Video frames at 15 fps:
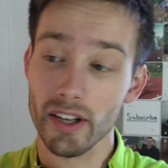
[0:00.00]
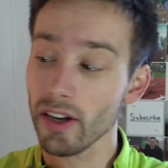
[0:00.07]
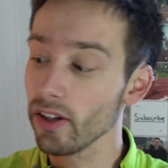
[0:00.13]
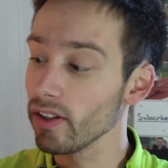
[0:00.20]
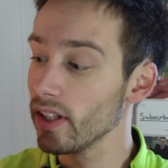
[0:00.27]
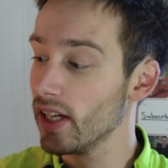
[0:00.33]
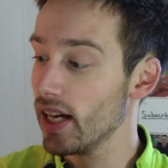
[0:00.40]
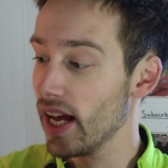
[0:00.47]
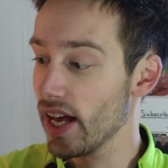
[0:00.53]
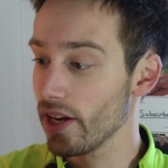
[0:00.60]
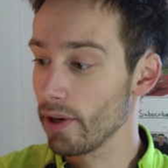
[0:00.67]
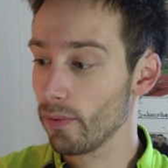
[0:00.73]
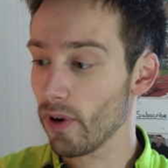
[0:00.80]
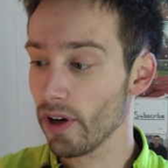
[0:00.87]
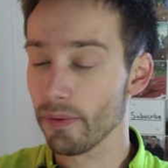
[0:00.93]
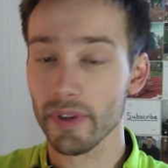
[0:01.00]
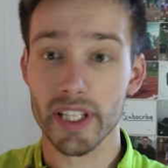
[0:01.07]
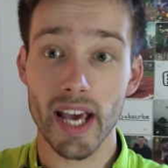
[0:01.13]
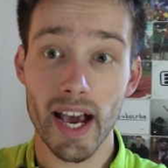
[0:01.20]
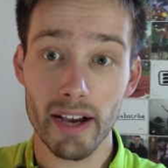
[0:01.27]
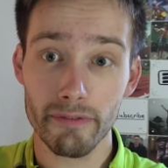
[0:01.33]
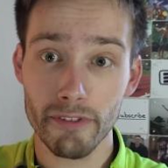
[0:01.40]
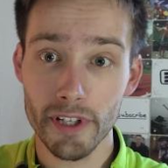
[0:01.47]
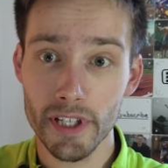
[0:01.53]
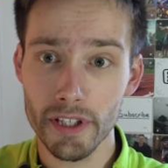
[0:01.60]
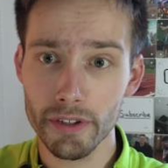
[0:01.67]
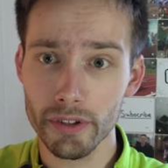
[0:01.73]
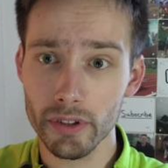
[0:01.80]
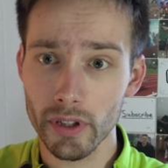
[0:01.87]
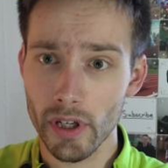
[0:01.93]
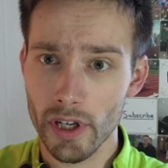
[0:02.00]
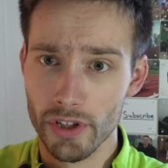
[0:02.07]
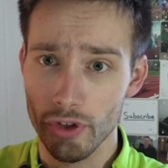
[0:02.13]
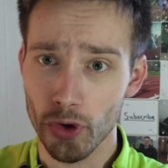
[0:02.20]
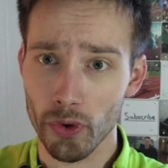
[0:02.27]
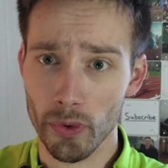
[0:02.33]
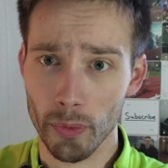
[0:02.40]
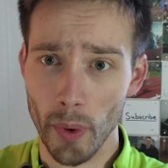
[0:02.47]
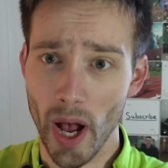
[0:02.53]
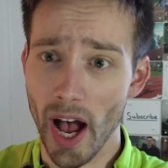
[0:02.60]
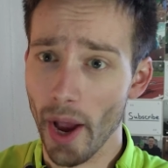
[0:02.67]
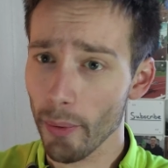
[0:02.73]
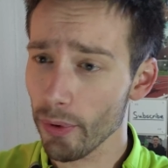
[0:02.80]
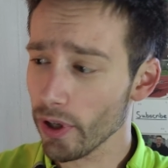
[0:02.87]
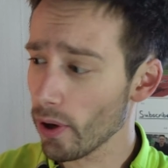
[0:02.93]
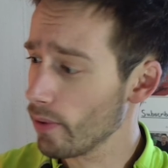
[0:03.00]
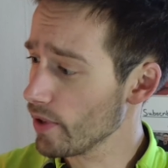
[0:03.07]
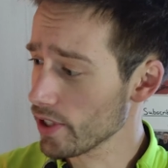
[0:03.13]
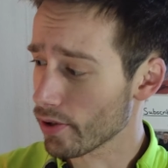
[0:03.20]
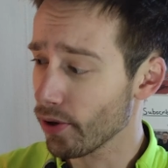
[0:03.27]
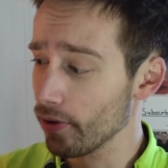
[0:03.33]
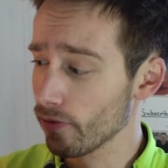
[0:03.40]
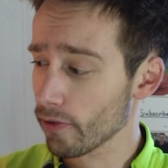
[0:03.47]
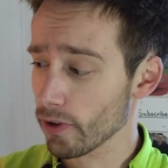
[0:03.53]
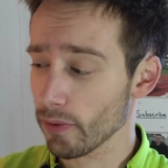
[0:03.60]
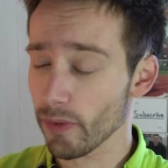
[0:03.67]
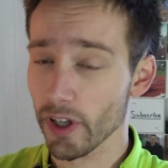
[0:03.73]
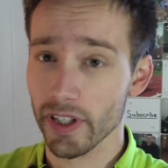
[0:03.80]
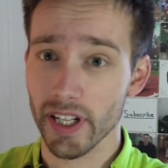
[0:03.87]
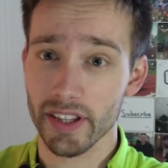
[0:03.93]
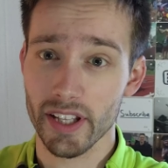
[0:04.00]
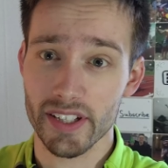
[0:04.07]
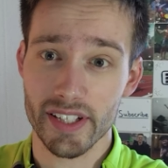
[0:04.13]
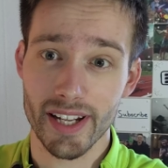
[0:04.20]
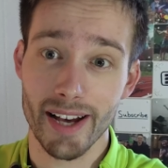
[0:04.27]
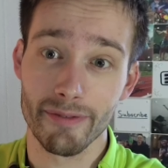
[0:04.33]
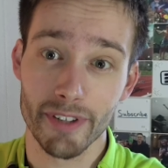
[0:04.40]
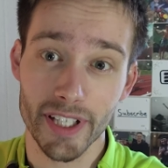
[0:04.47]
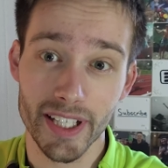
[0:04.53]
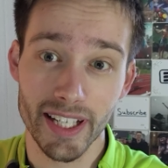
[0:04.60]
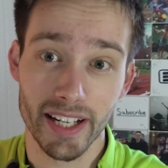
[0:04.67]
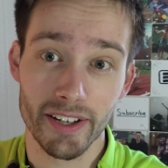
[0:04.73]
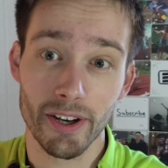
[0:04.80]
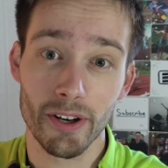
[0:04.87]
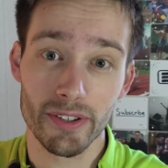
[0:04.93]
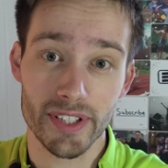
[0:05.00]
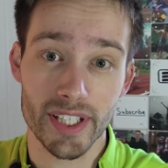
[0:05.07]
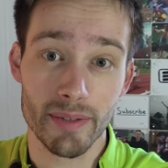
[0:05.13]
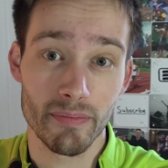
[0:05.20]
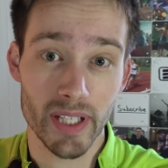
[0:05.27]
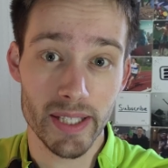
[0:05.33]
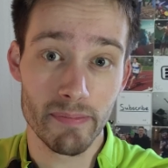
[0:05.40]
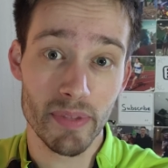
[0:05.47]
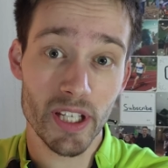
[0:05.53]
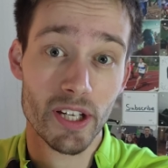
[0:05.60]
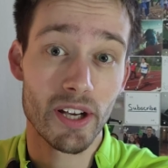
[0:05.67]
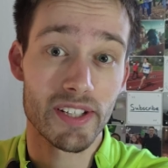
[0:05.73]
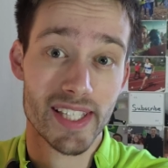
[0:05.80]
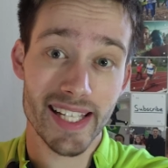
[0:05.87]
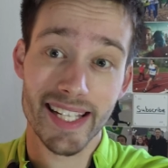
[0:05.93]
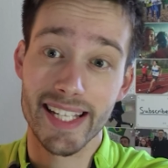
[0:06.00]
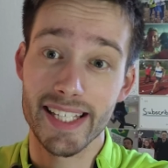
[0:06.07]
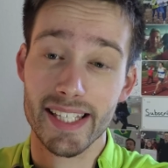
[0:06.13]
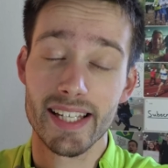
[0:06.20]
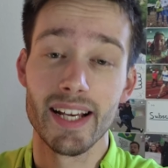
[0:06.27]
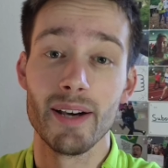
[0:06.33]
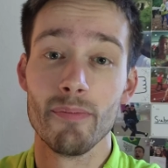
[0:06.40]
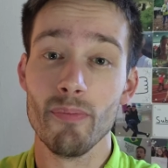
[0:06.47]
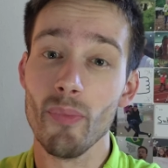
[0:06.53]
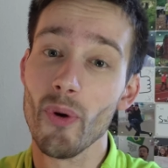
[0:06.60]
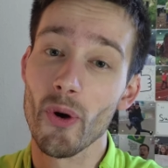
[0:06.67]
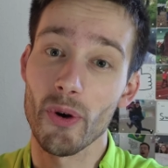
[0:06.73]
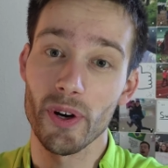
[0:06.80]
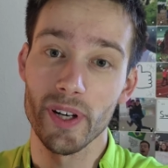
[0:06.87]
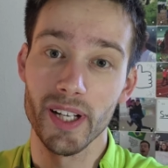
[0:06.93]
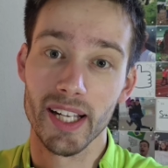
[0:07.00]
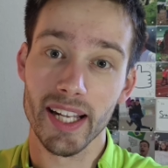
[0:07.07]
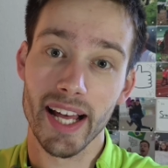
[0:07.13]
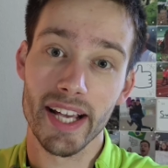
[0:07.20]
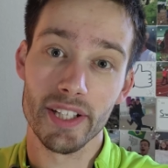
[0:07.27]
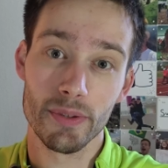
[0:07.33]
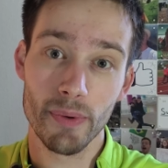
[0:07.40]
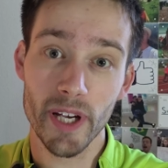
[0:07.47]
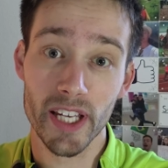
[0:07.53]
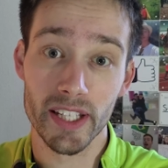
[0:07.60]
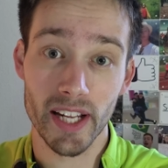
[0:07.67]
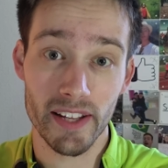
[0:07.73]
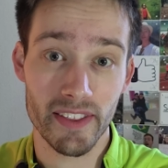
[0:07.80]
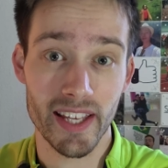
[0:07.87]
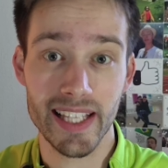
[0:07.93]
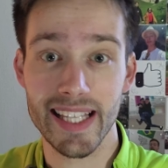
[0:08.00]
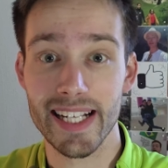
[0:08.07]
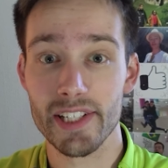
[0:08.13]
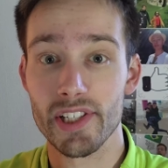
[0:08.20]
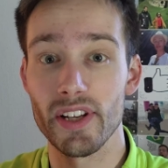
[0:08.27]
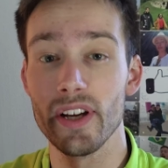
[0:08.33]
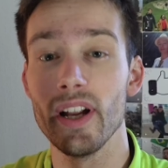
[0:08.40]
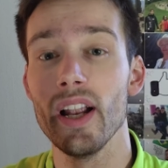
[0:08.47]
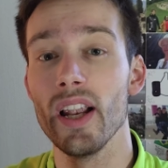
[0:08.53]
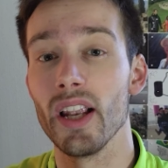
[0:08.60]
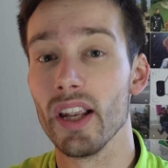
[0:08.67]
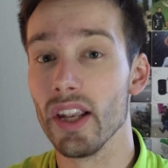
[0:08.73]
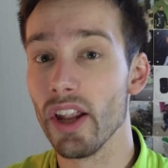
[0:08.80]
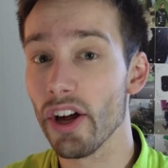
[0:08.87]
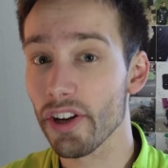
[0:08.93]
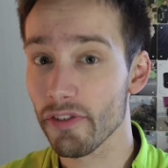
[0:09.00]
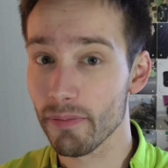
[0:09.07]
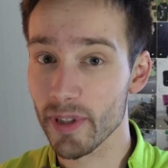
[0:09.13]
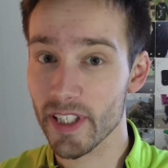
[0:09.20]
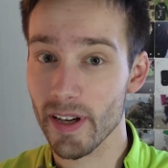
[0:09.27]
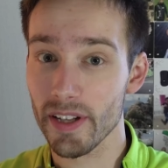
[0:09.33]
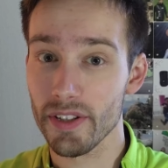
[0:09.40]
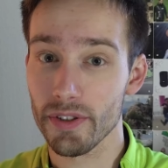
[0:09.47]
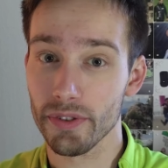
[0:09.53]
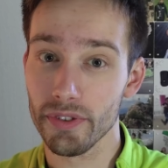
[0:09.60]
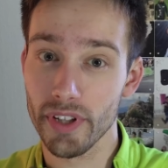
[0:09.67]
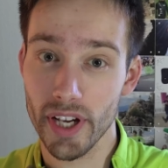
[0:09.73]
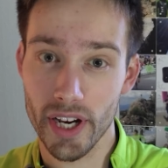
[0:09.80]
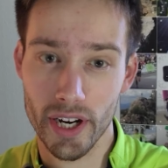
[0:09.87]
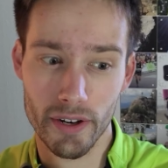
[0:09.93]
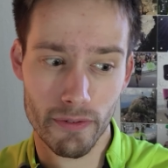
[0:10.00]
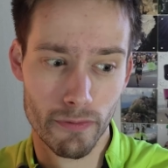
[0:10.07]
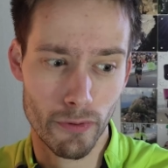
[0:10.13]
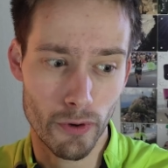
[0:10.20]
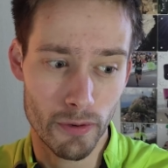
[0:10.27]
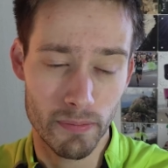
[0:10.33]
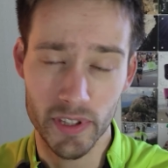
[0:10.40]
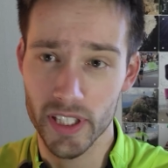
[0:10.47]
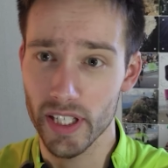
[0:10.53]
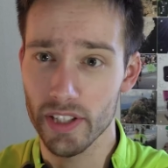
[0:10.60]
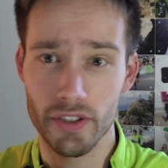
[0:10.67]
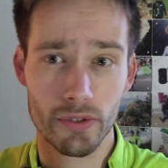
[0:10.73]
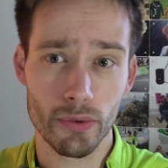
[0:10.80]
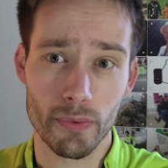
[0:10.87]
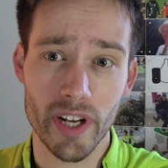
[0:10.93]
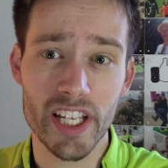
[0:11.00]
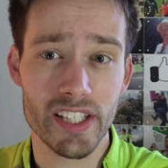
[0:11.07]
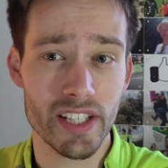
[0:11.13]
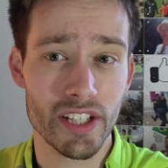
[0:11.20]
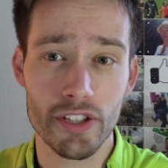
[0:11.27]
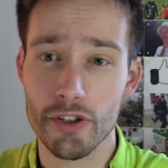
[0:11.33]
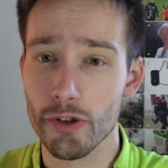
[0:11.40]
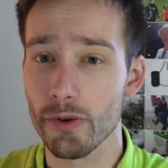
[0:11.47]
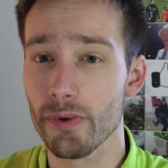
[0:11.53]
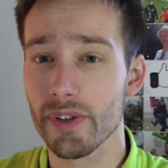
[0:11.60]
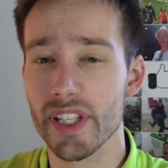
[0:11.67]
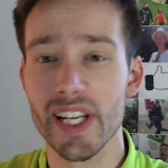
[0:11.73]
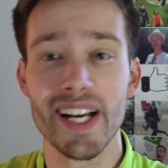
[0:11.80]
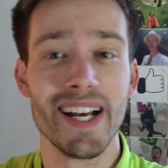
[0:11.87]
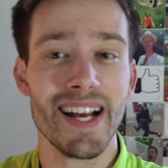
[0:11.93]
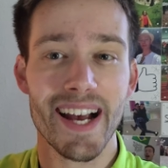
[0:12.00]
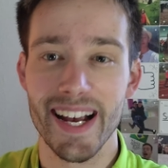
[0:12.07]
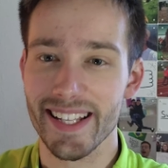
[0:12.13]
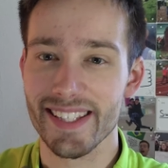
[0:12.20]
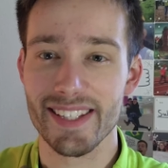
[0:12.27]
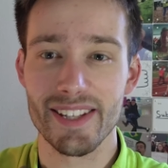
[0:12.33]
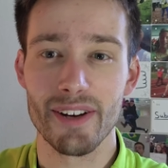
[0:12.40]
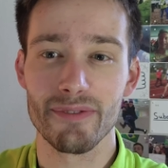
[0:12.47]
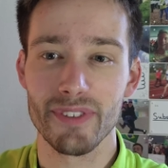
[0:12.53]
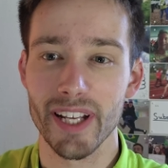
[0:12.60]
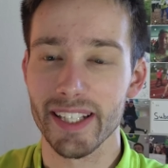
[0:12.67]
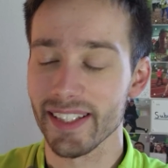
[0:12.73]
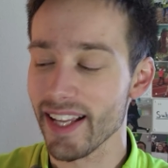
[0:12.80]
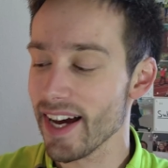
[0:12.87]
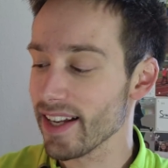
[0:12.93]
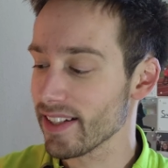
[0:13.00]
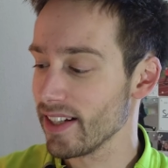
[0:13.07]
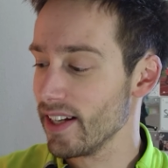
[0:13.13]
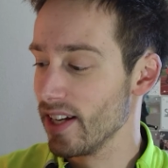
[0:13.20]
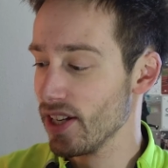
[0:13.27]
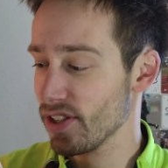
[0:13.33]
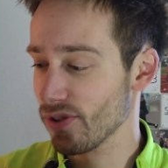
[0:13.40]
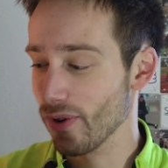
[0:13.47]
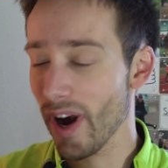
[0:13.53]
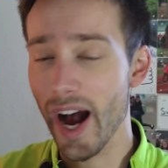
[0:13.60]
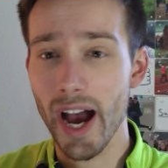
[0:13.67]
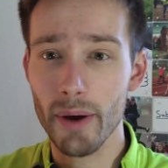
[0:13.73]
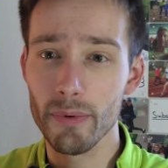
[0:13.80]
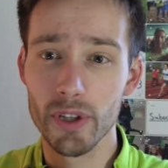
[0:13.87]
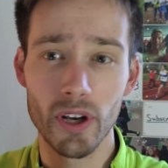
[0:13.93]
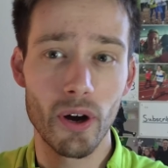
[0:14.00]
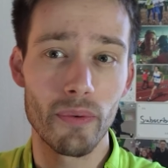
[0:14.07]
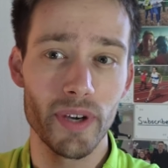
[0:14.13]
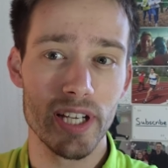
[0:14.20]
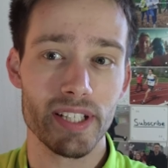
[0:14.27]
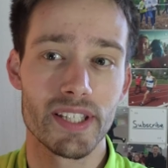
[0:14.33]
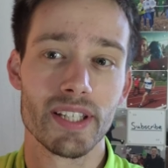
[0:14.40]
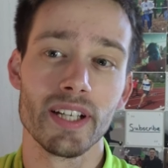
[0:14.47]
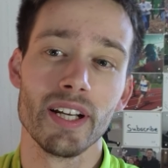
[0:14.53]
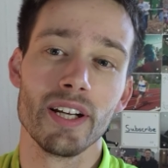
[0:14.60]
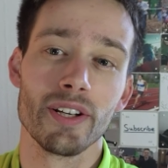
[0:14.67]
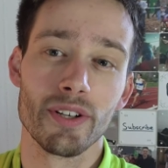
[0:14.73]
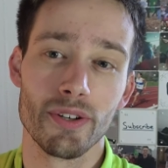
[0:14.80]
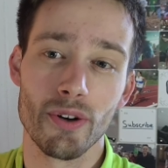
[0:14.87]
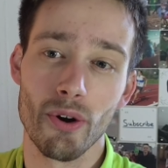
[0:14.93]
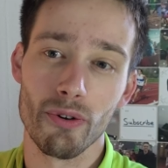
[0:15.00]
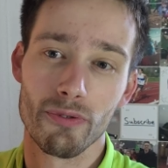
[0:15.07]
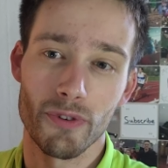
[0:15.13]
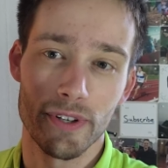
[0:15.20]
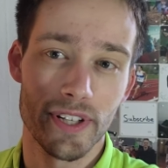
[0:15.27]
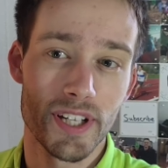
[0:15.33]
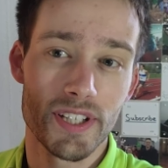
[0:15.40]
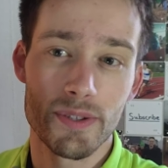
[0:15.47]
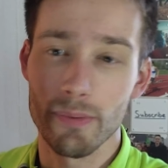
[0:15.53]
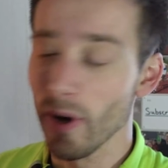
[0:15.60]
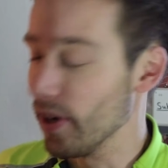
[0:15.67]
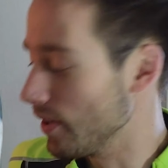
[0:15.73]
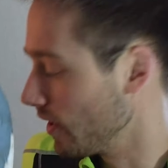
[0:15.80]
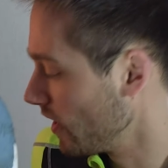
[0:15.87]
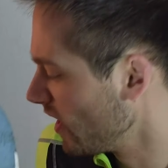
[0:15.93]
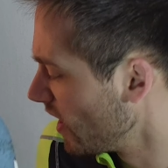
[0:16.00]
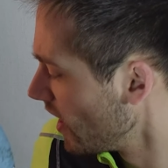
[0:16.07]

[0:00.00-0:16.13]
all and the one with half a heel. So I would always go for the one that doesn't have a heel at all, simply because it is more lightweight. I think there's a lot of potential there for potential racing shoes and stuff like that. So I would always go for this one.